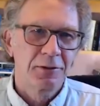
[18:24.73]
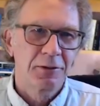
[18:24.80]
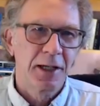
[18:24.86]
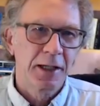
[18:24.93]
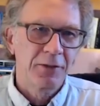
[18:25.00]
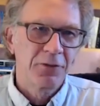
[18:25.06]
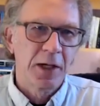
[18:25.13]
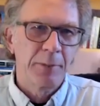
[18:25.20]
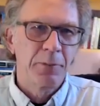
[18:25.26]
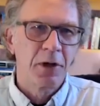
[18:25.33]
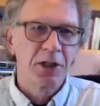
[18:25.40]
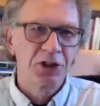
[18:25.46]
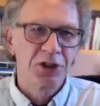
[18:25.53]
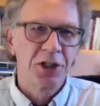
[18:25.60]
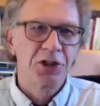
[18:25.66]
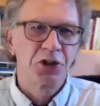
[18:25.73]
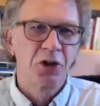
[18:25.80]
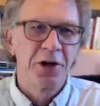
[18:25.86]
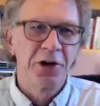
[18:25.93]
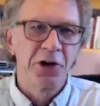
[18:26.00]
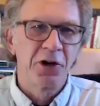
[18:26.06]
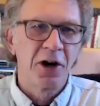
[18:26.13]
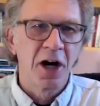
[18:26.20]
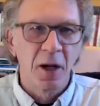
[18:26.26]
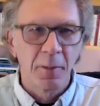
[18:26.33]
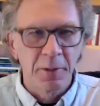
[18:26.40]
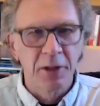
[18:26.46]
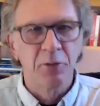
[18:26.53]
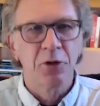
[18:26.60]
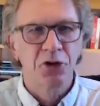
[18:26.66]
Like if I put a sensor on your arm,
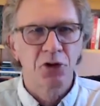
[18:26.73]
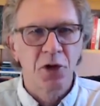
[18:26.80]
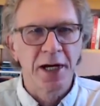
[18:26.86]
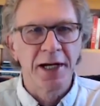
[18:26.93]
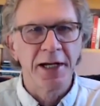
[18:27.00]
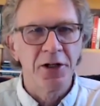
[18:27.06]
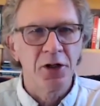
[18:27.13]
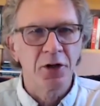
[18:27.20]
and with training,